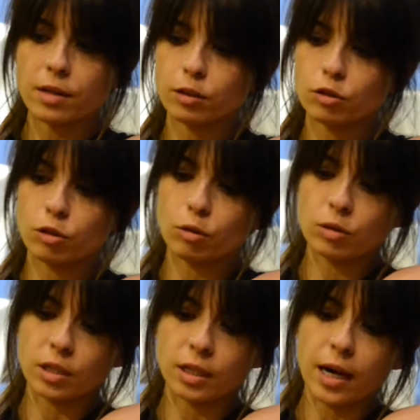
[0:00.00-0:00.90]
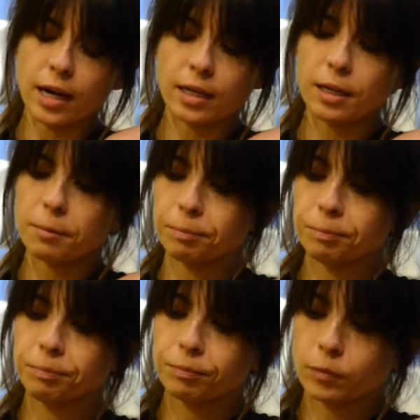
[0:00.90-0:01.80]
that you're using to guide it,
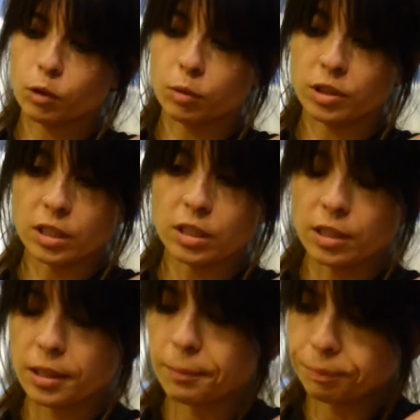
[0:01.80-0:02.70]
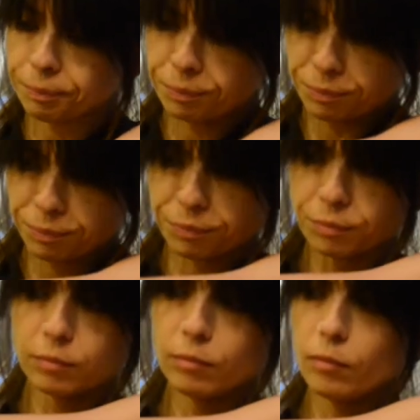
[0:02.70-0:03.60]
to assist it,
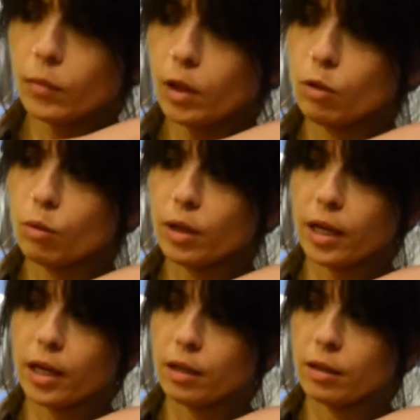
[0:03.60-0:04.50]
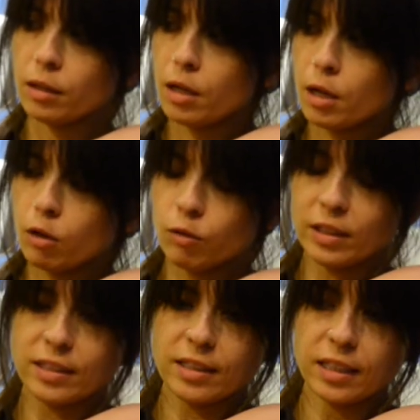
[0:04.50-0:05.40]
you can
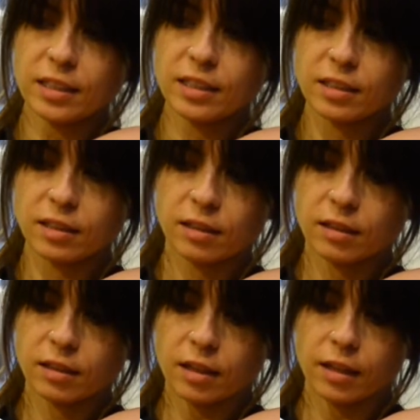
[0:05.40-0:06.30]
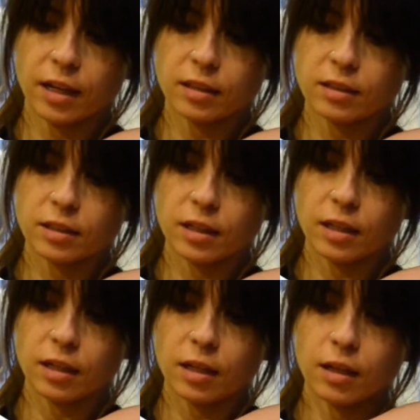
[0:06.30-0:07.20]
resist against
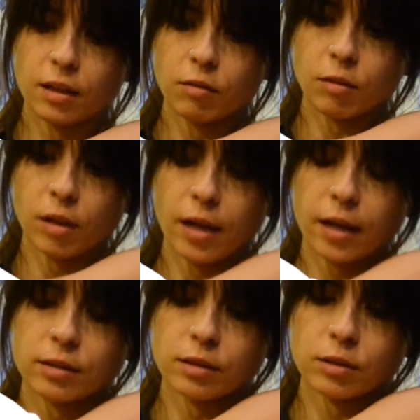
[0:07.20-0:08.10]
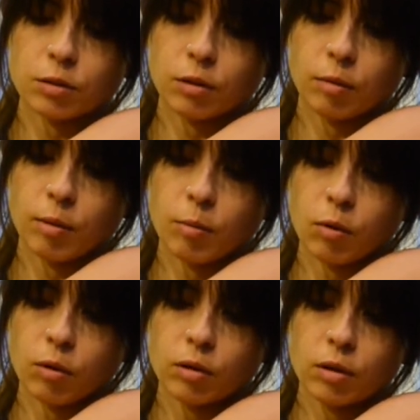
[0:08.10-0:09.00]
it and then relax into a little bit
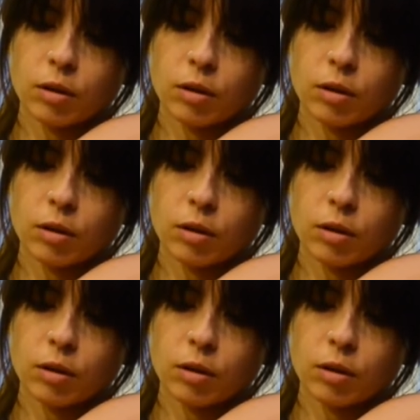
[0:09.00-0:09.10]
more.